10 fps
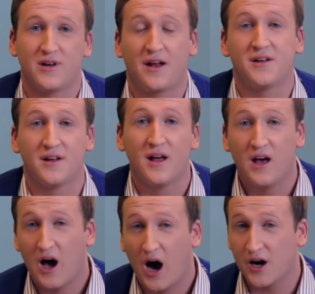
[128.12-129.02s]
of London
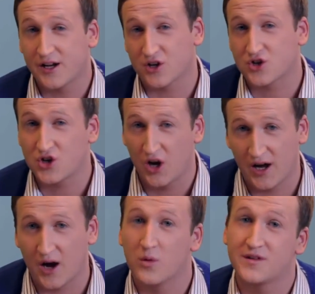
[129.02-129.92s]
argued that
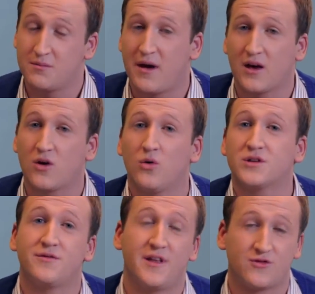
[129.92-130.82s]
sugar was the main cause
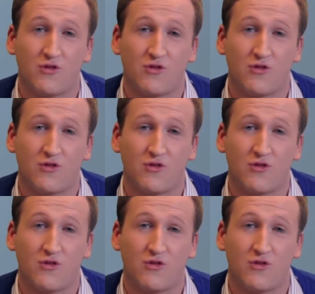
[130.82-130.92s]
of this